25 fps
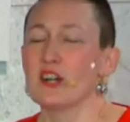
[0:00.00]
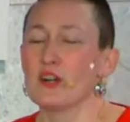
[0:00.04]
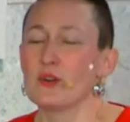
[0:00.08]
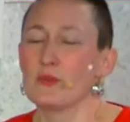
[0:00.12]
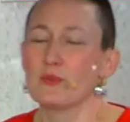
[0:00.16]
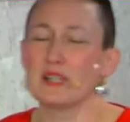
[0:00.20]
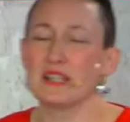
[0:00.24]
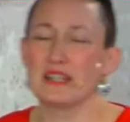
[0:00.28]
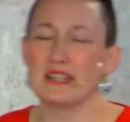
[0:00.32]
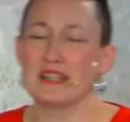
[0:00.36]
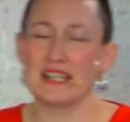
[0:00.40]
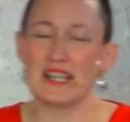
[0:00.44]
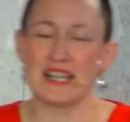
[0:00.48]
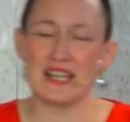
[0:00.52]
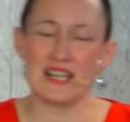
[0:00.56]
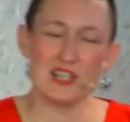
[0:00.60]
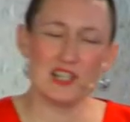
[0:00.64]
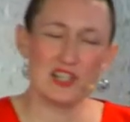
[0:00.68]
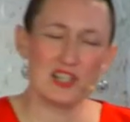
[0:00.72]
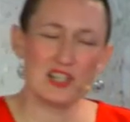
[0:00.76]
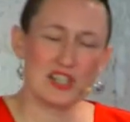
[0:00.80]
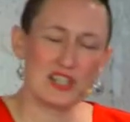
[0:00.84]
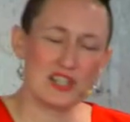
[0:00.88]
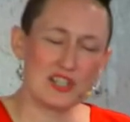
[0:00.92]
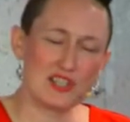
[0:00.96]

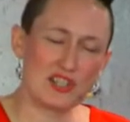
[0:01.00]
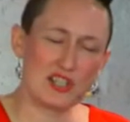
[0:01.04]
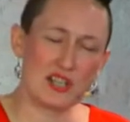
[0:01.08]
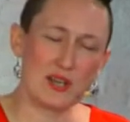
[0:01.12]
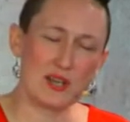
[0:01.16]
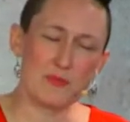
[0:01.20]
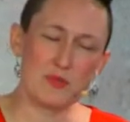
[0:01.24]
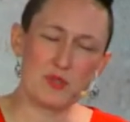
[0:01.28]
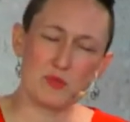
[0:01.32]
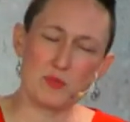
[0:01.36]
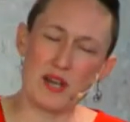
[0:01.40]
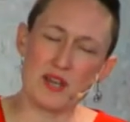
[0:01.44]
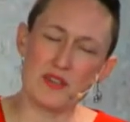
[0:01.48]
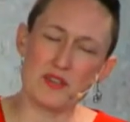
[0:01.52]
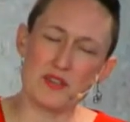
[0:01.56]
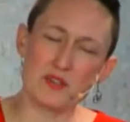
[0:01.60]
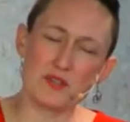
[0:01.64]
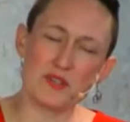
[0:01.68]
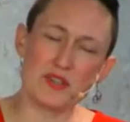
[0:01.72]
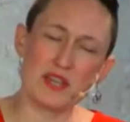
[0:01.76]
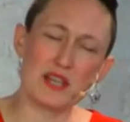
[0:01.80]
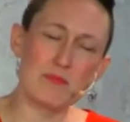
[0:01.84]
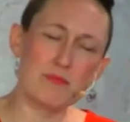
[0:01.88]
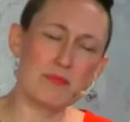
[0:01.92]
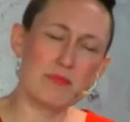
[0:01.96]
relationships, whether
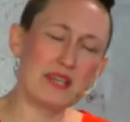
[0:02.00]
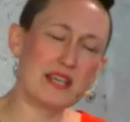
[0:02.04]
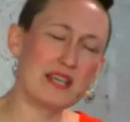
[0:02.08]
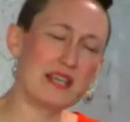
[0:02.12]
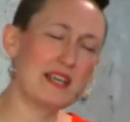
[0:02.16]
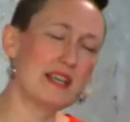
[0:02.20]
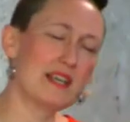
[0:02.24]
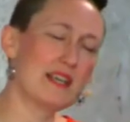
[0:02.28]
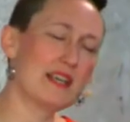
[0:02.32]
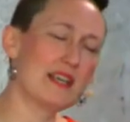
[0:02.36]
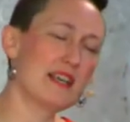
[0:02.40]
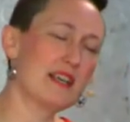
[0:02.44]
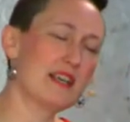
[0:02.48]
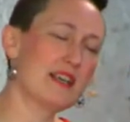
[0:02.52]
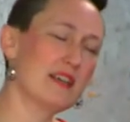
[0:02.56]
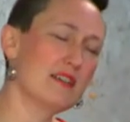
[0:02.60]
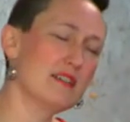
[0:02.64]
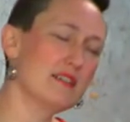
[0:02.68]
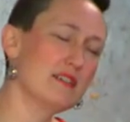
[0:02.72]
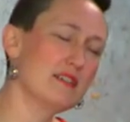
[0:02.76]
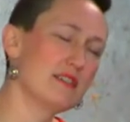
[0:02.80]
they be